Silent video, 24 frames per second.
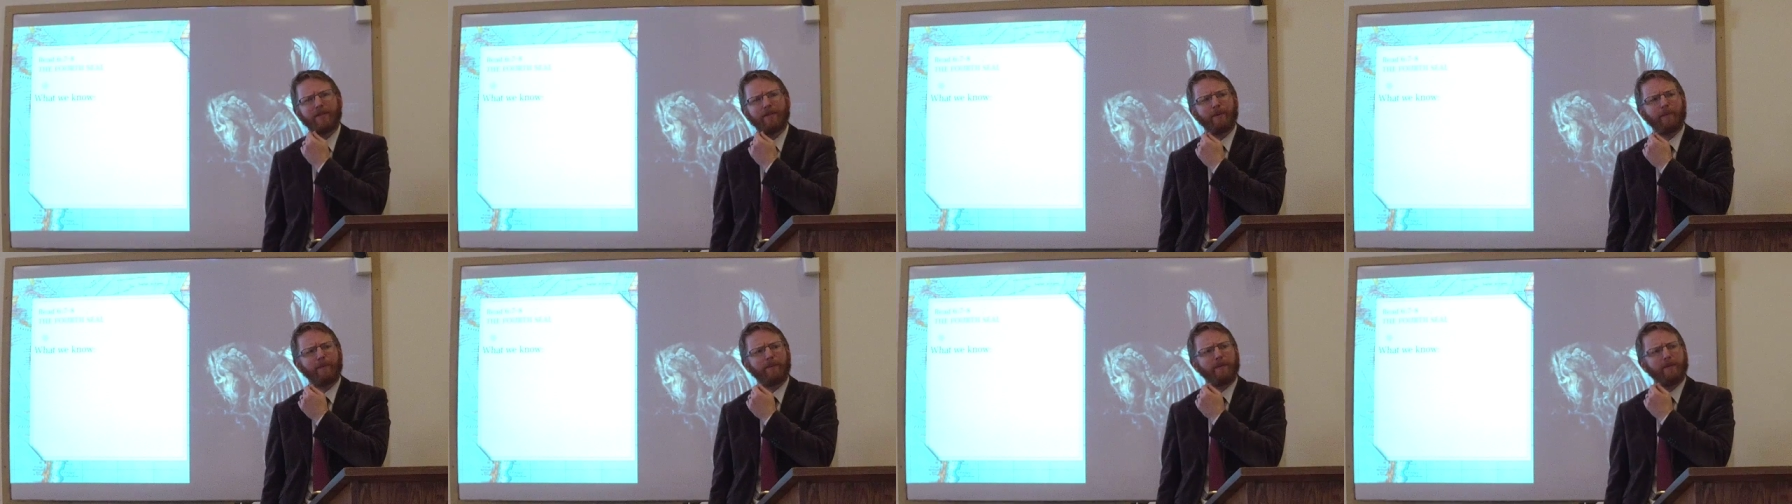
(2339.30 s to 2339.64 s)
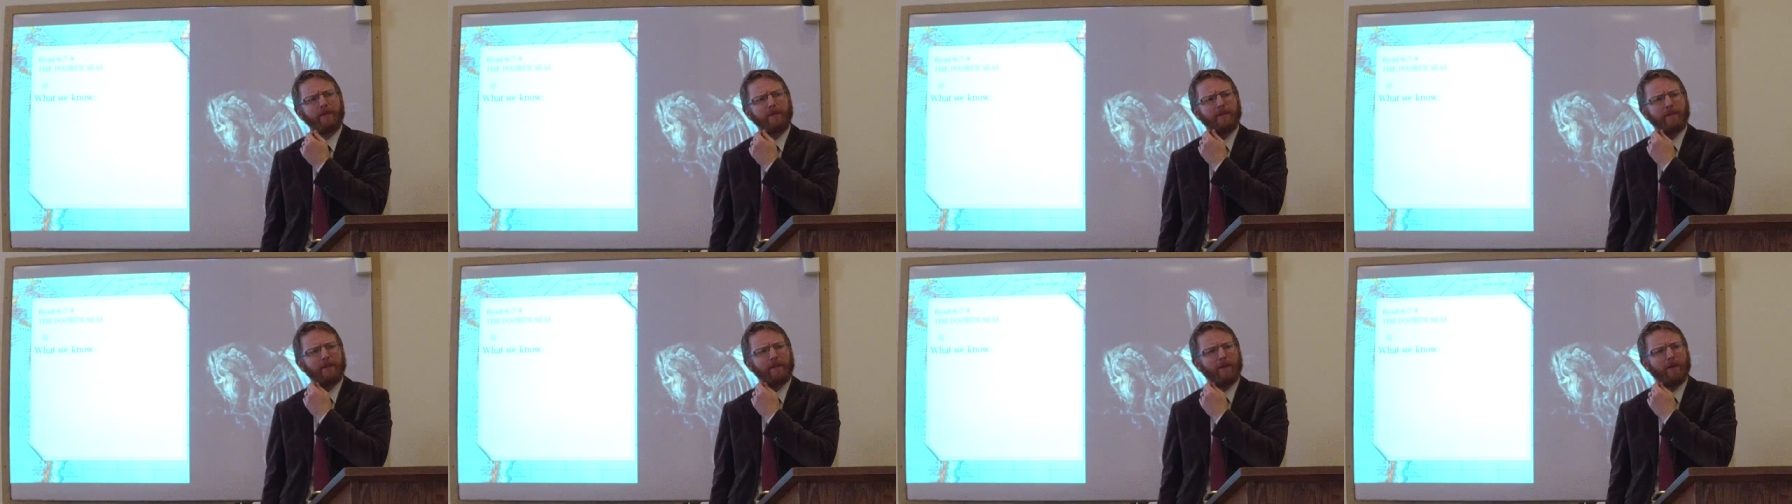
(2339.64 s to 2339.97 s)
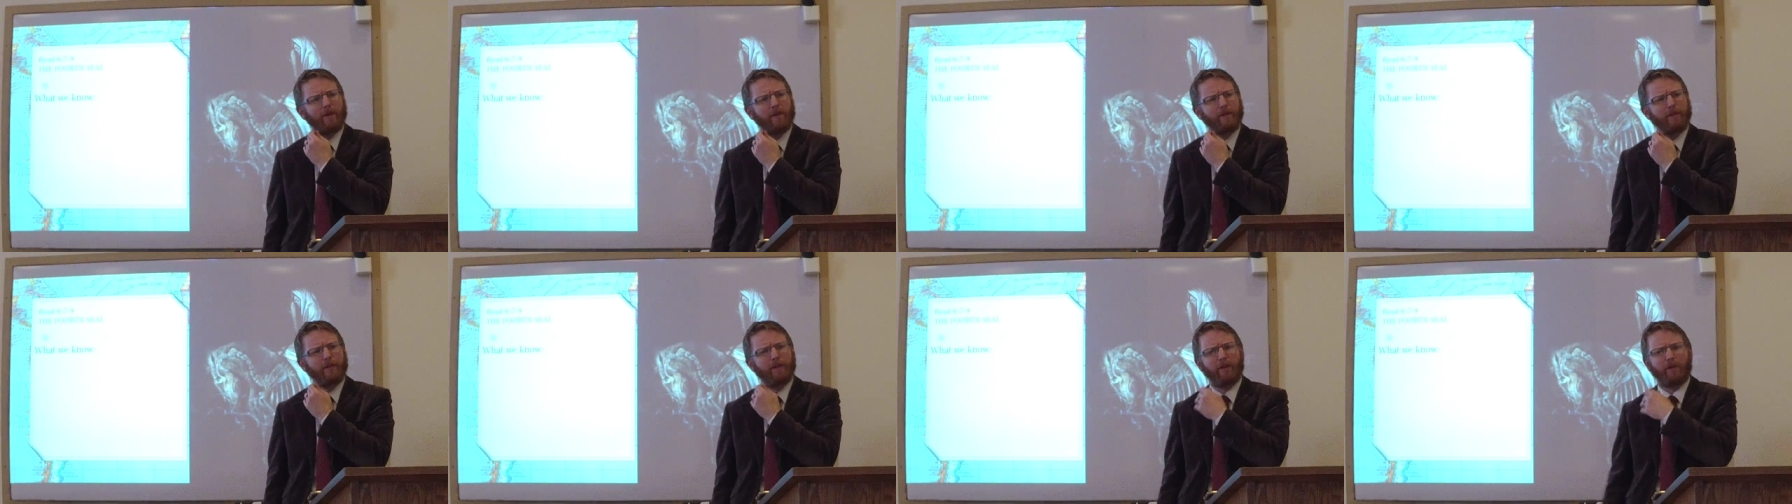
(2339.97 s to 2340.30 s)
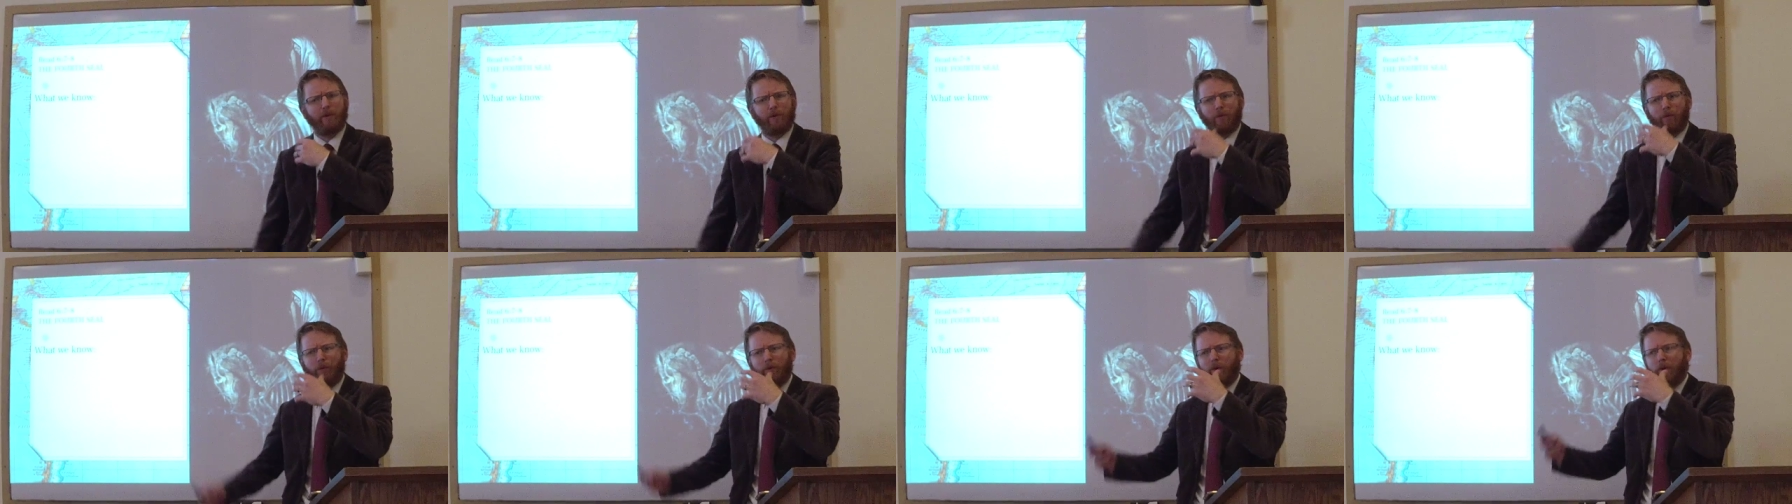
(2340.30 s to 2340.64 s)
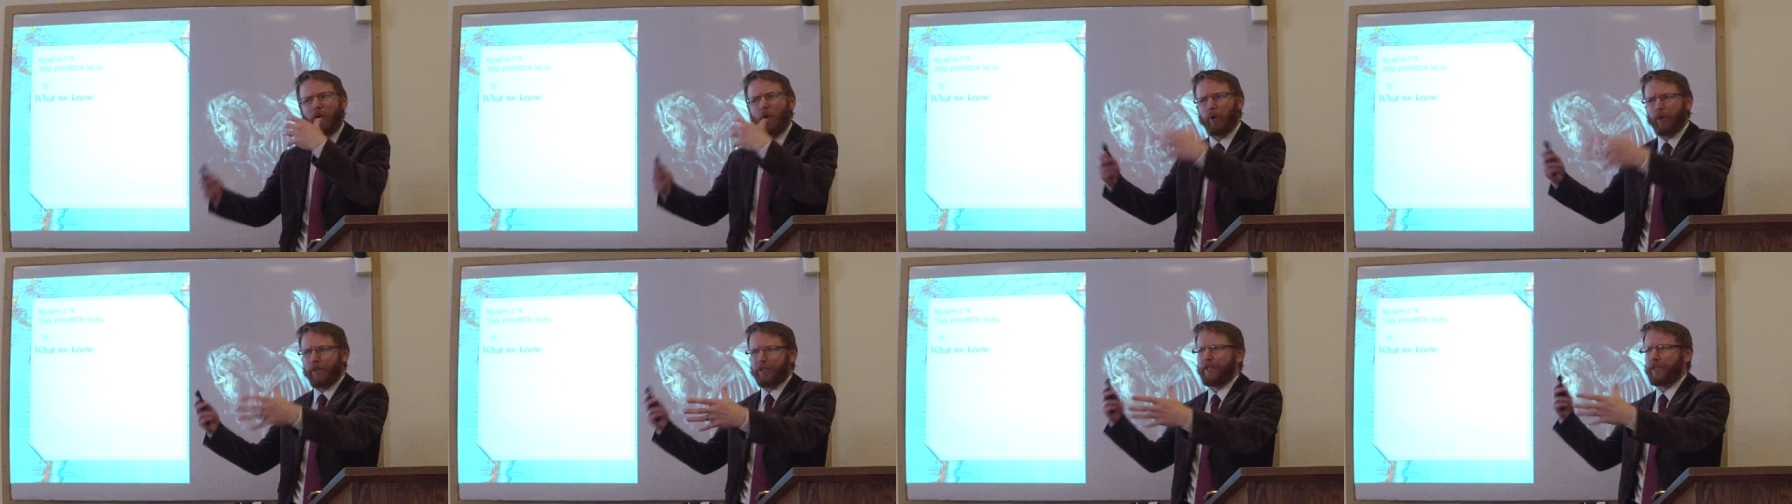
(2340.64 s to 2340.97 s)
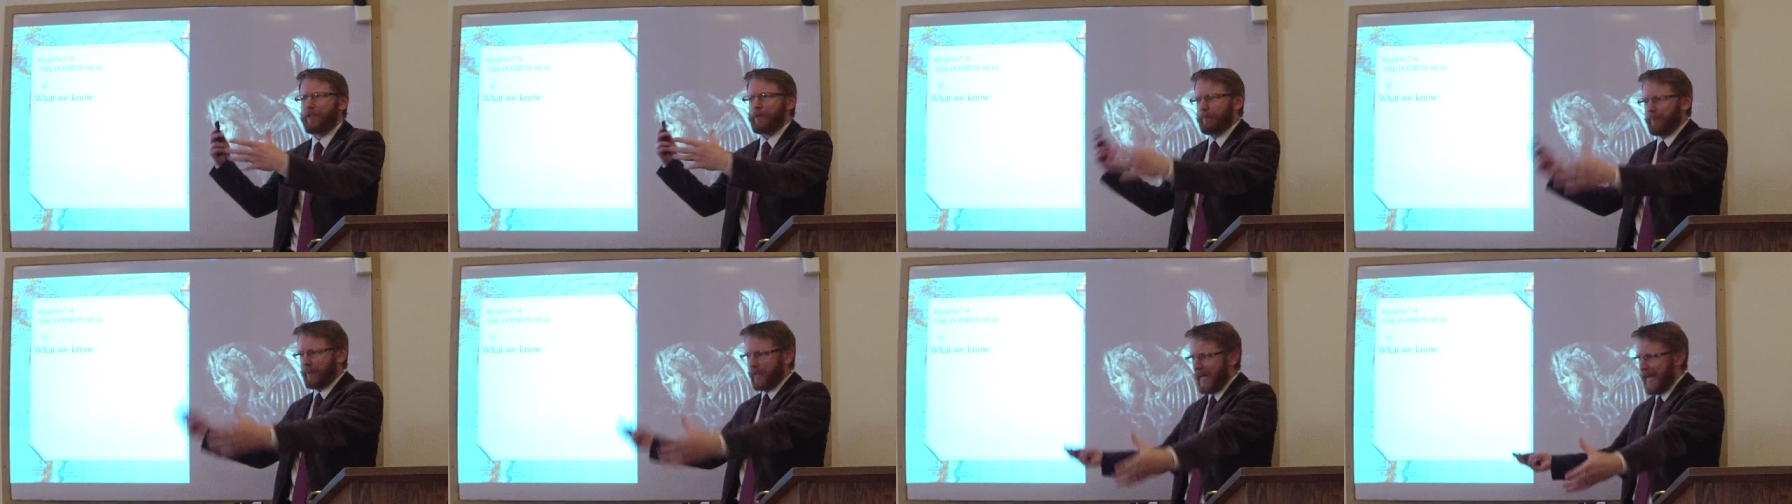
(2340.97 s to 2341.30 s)
the, the, the horse
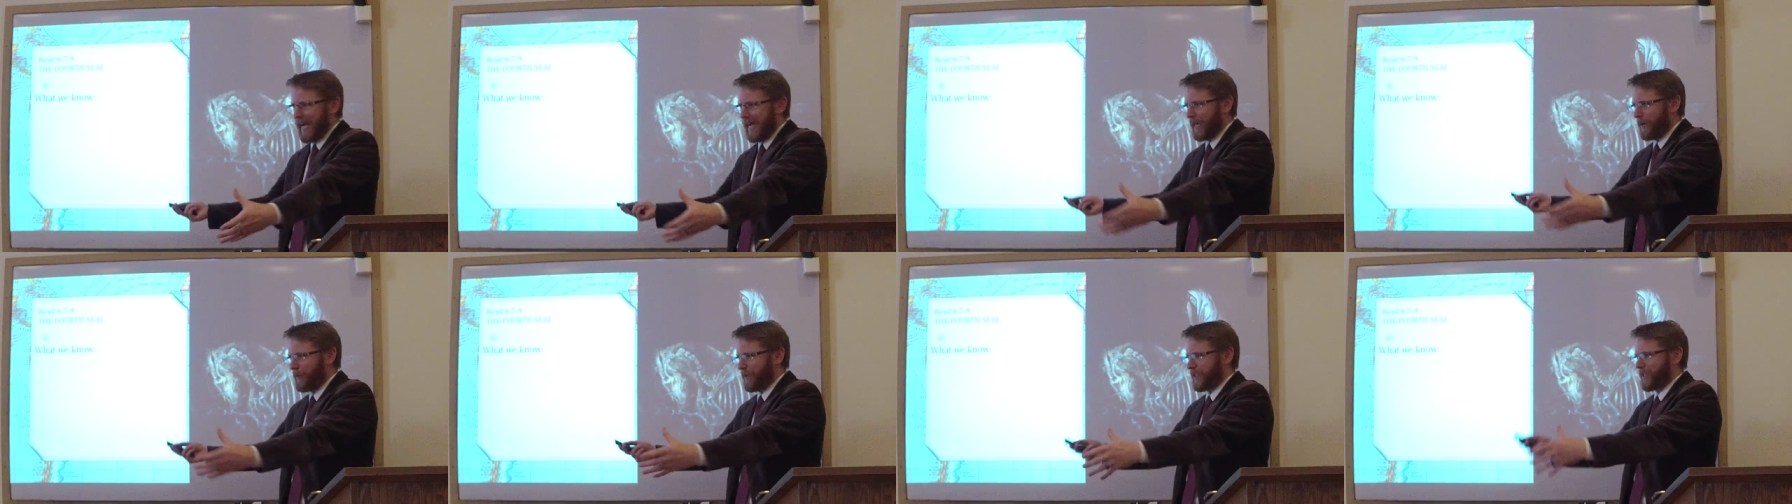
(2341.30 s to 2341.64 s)
is black,